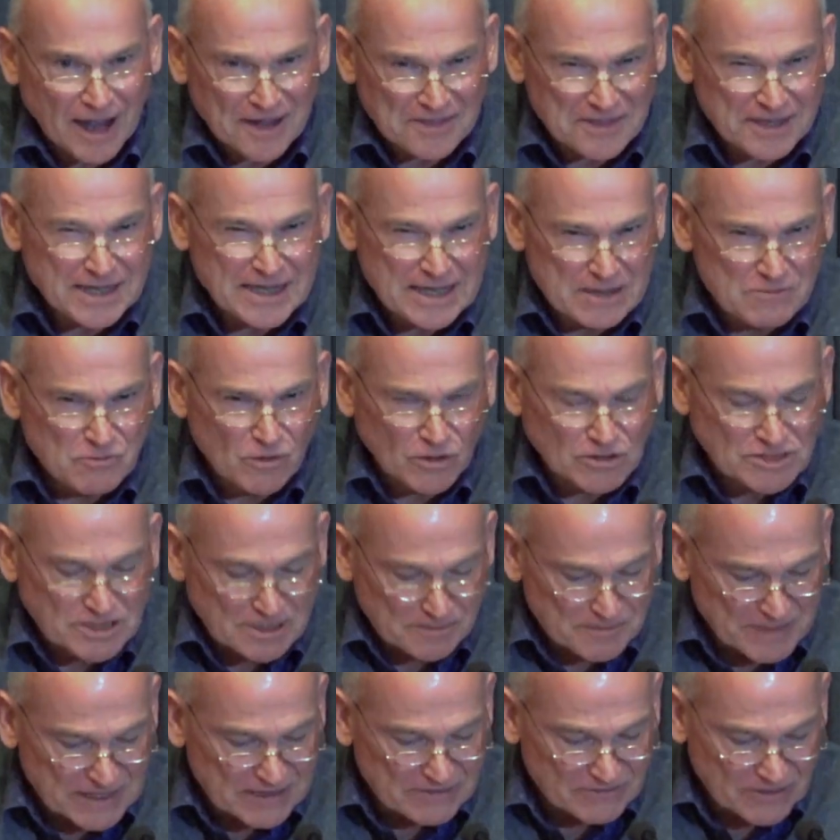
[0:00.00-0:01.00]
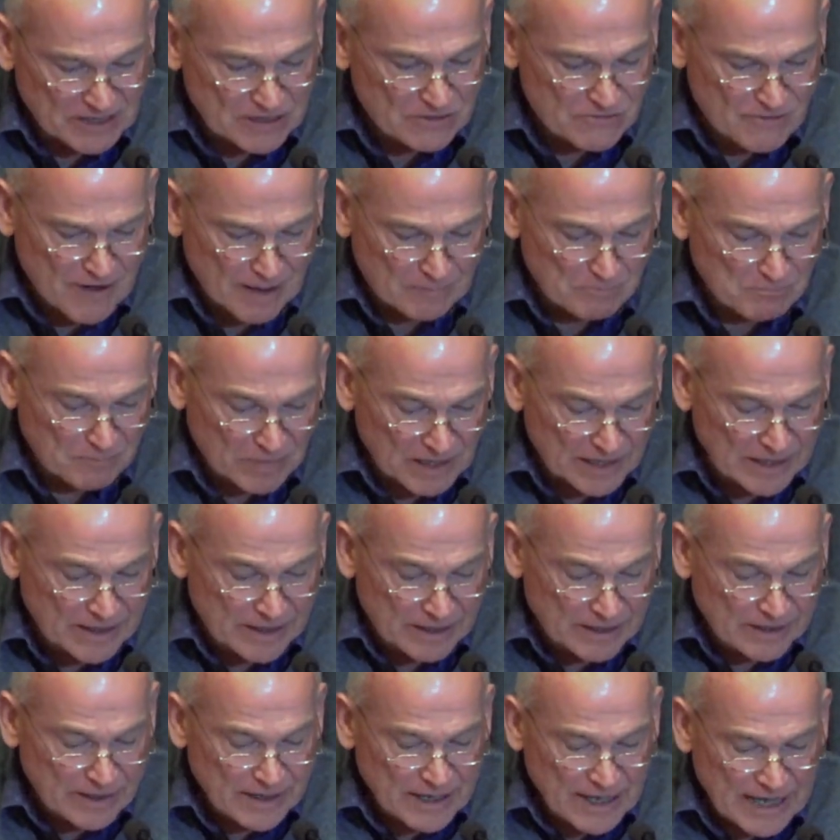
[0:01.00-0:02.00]
I think he was a bit of a
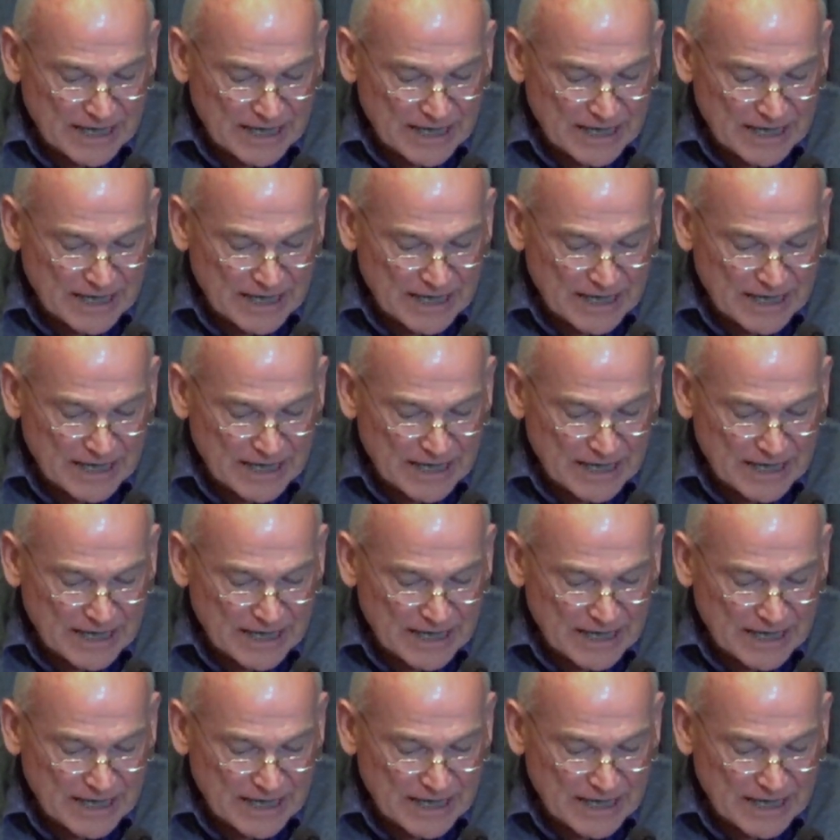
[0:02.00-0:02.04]
grumbler.